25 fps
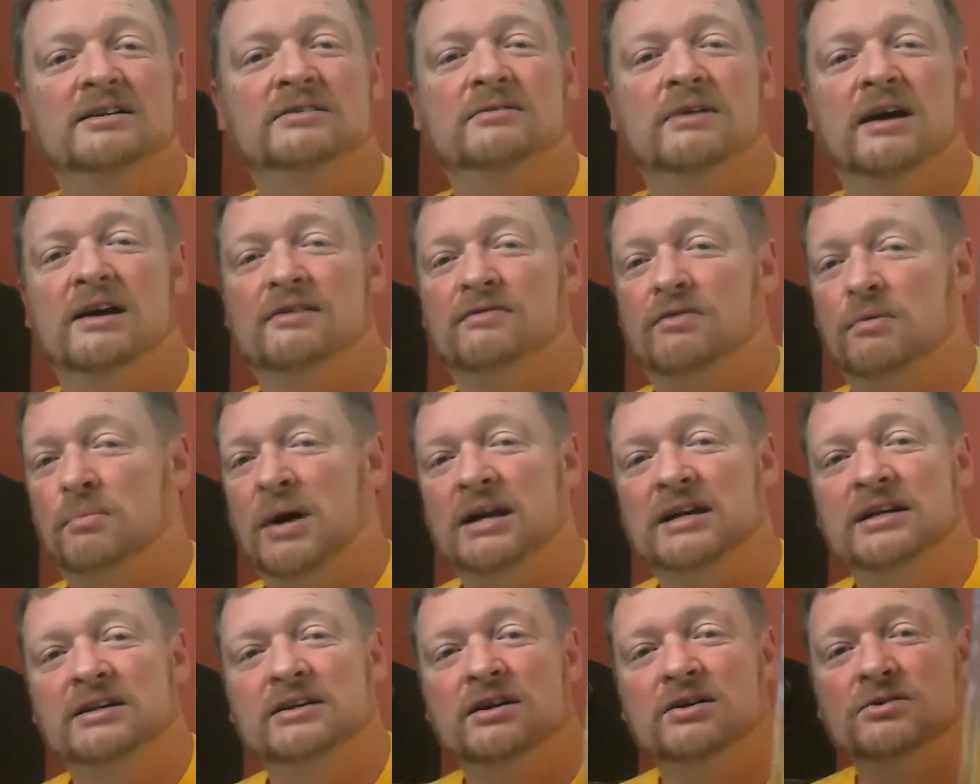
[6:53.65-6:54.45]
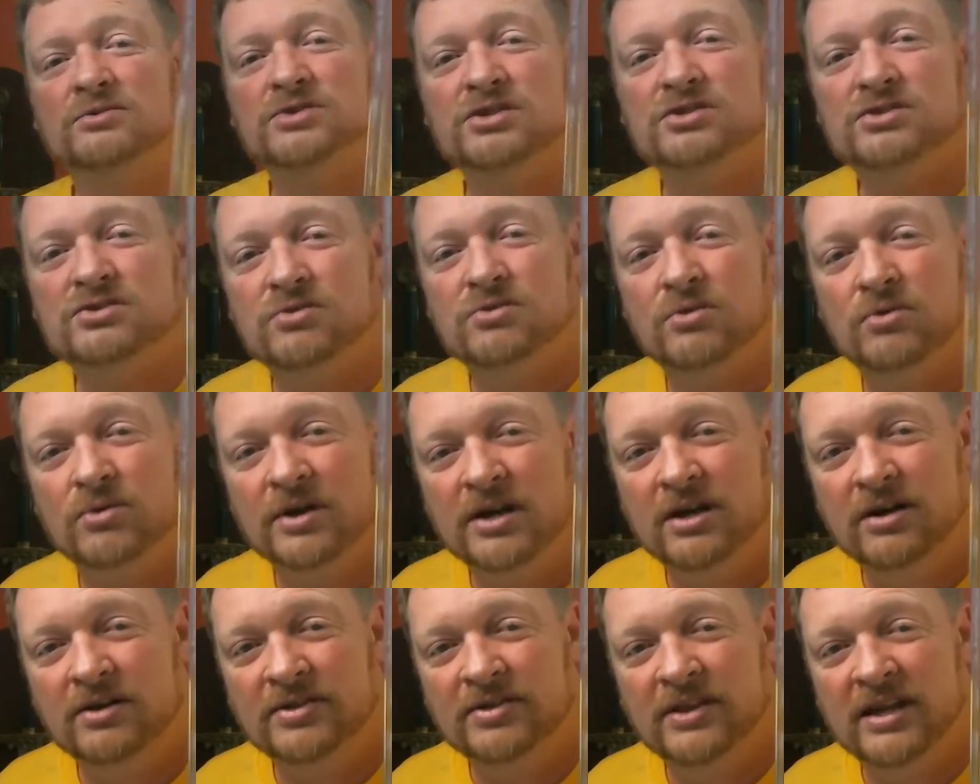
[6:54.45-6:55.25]
Everybody knows the story
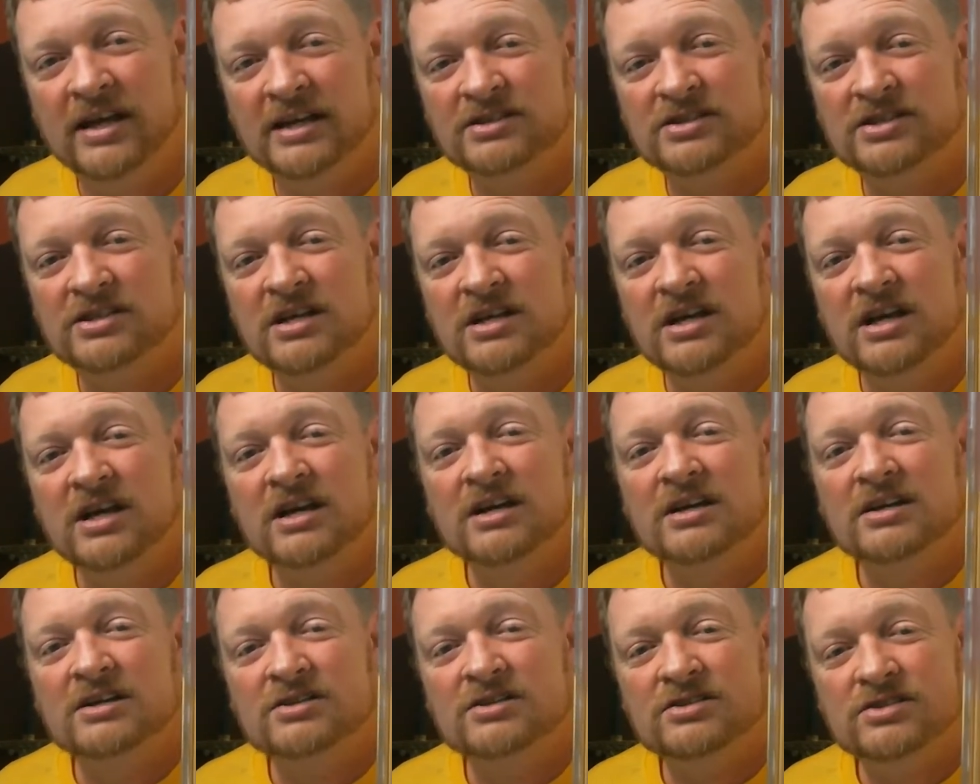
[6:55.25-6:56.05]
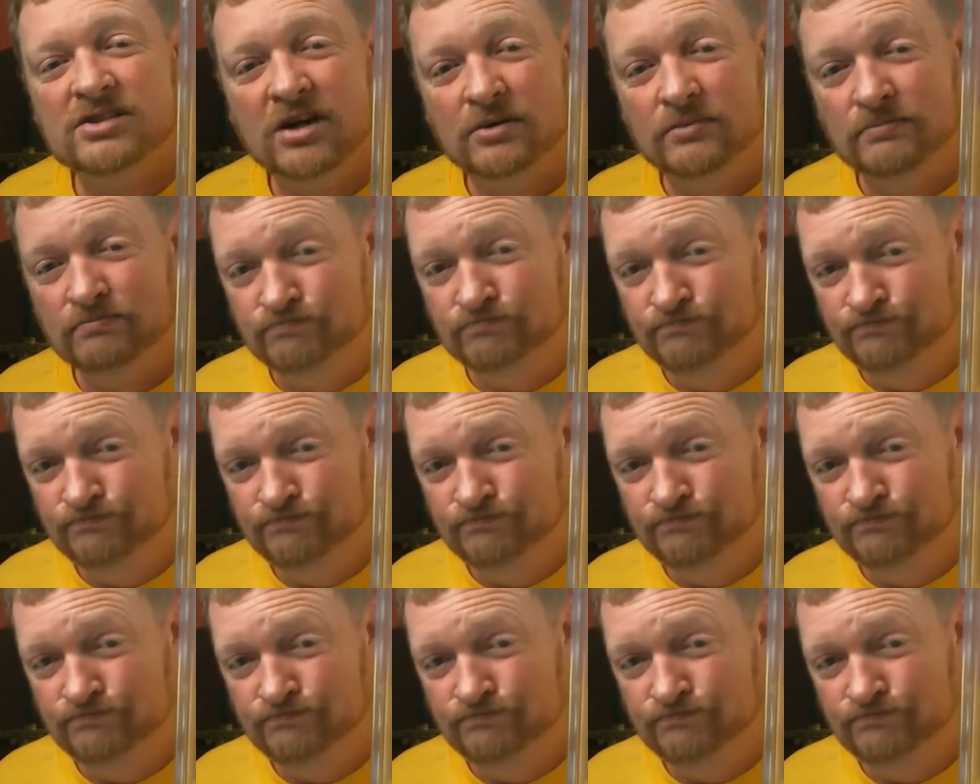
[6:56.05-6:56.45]
on this. So